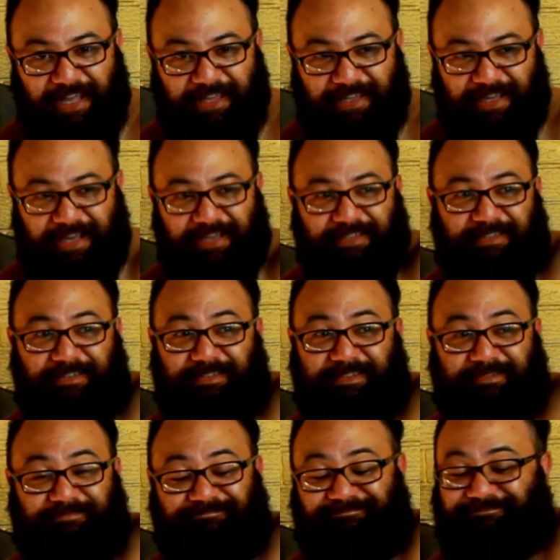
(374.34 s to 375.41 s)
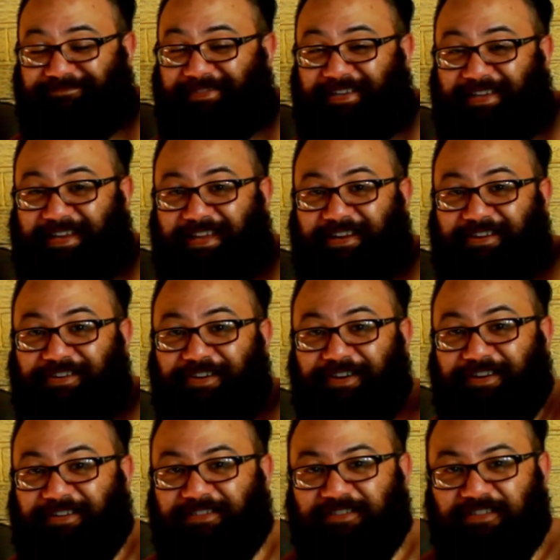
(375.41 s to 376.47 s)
I guess. I don't know.